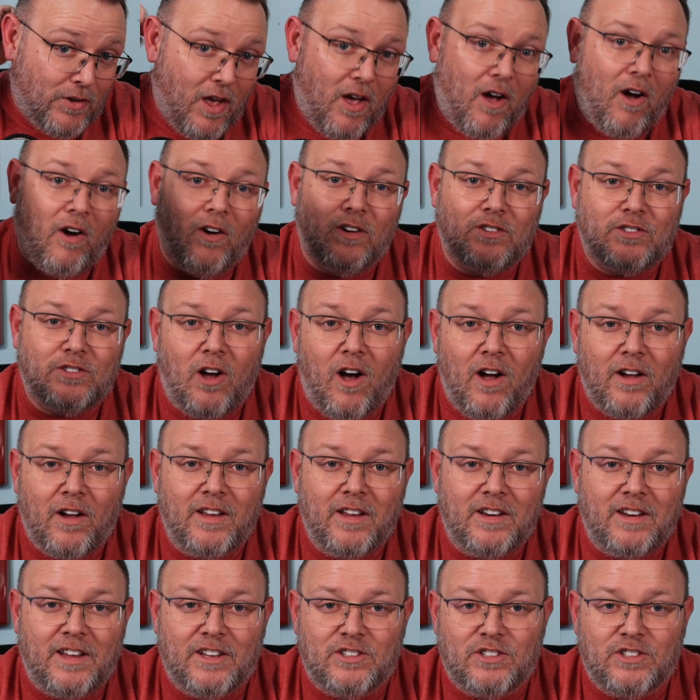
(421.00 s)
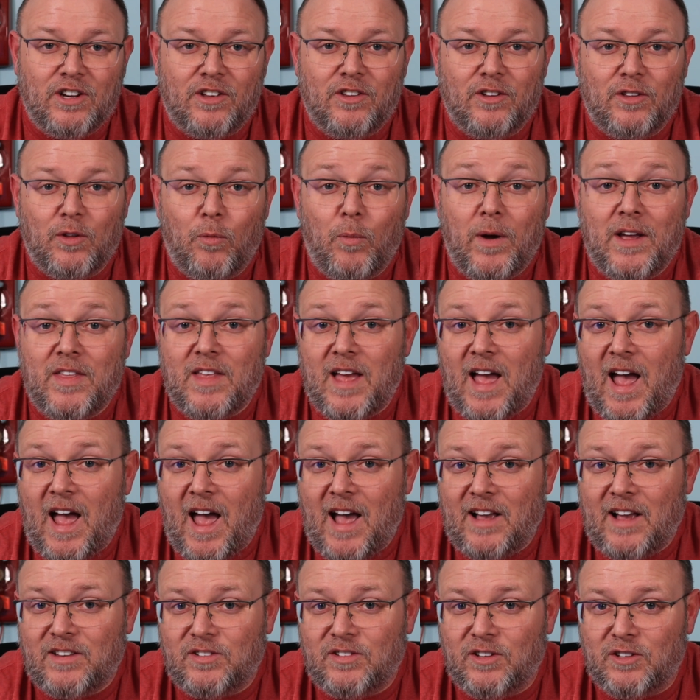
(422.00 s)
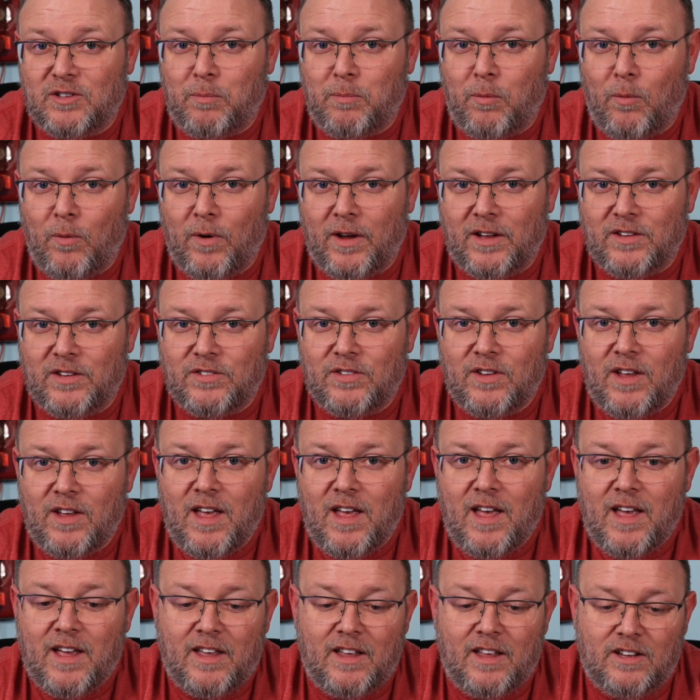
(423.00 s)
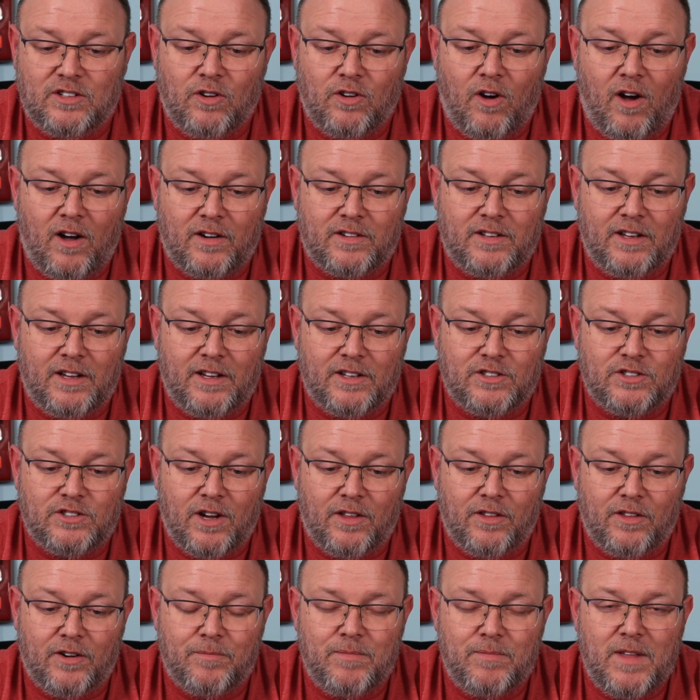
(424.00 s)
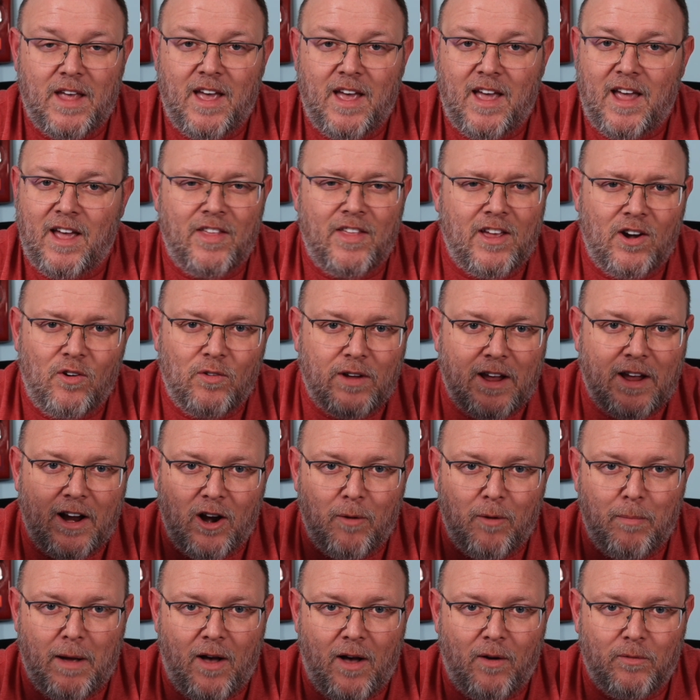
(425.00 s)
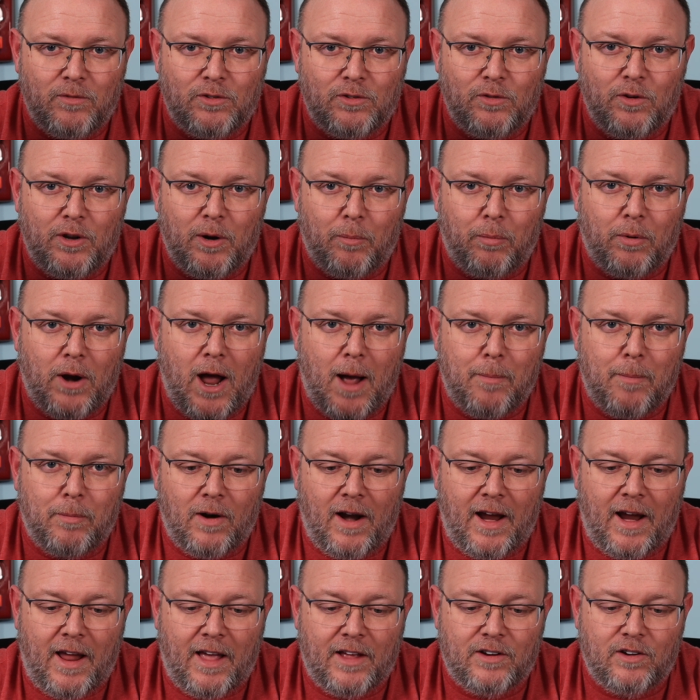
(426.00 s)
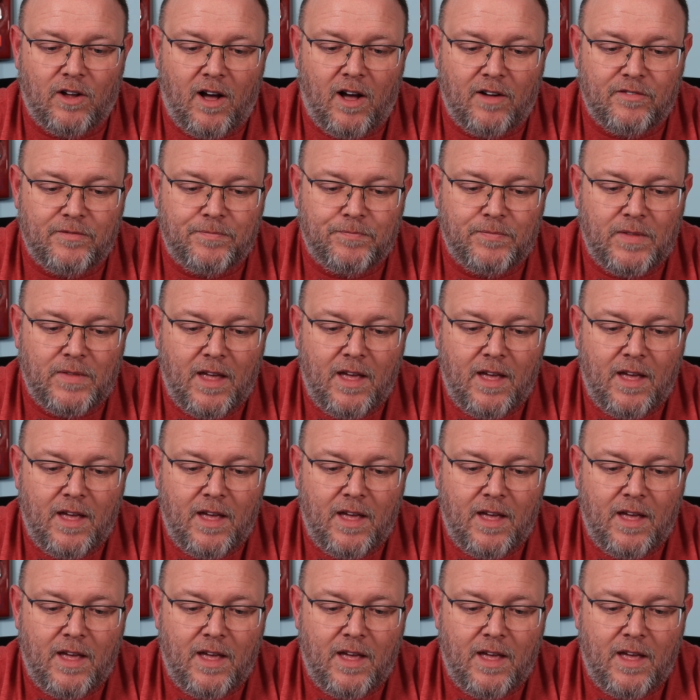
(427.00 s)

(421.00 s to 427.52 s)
aren't talking to each other the way that access points can talk to each other. And they don't care about doing a proper handoff.